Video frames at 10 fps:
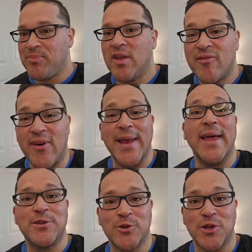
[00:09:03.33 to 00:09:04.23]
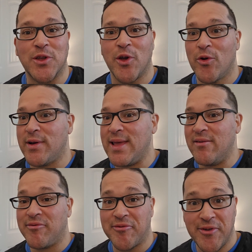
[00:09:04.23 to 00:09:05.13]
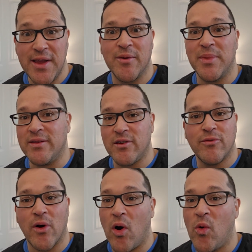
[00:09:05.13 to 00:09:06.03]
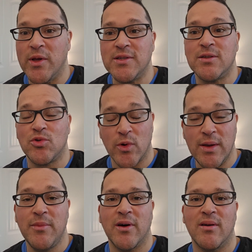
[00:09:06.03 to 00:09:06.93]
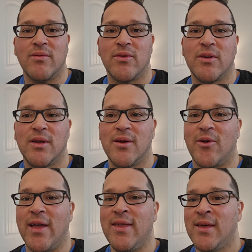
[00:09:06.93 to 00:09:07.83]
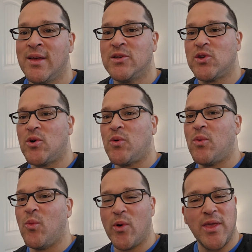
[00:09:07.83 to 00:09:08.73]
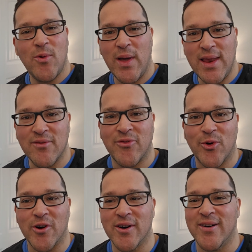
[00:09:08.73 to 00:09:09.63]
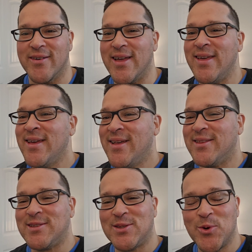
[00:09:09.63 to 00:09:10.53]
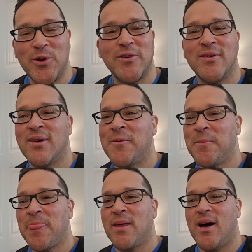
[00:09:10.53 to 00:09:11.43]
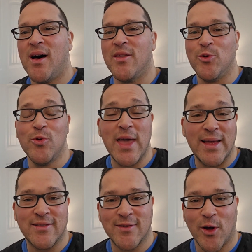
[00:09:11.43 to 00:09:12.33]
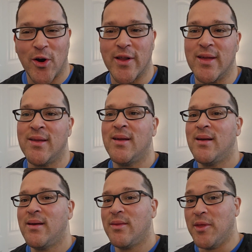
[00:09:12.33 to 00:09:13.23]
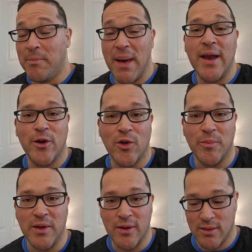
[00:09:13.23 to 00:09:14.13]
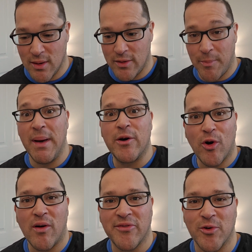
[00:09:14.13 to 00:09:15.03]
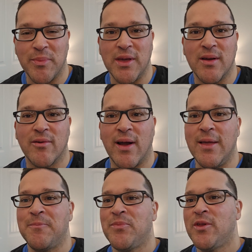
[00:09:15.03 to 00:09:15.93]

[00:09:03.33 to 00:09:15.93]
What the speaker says: financial security and freedom that you've always dreamed of. Right? So what are you waiting for? Right? The sooner you get started, the better you'll be, the better off you'll be, right?